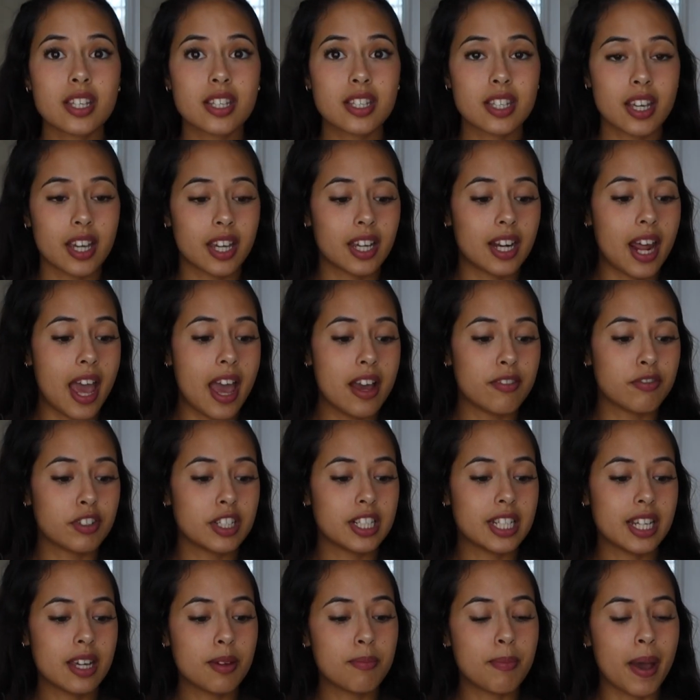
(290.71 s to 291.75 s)
it's like an
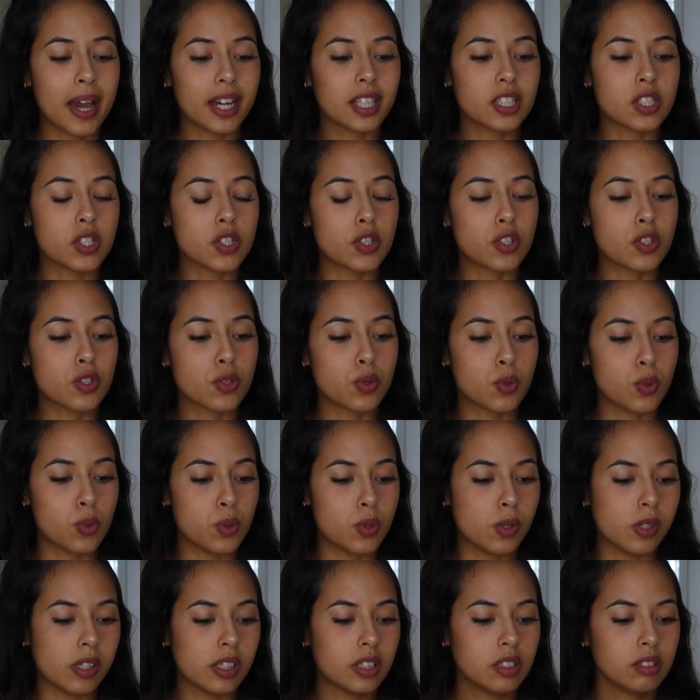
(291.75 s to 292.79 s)
everyday back to
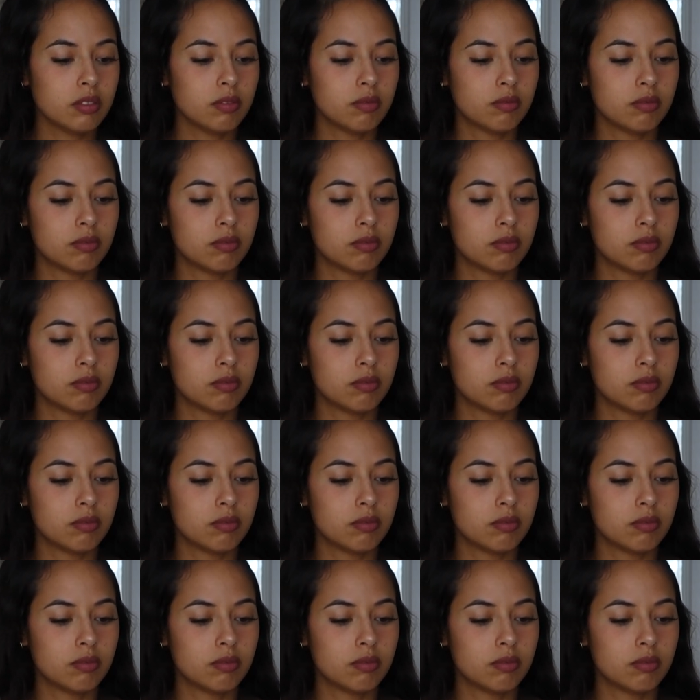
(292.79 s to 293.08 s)
school.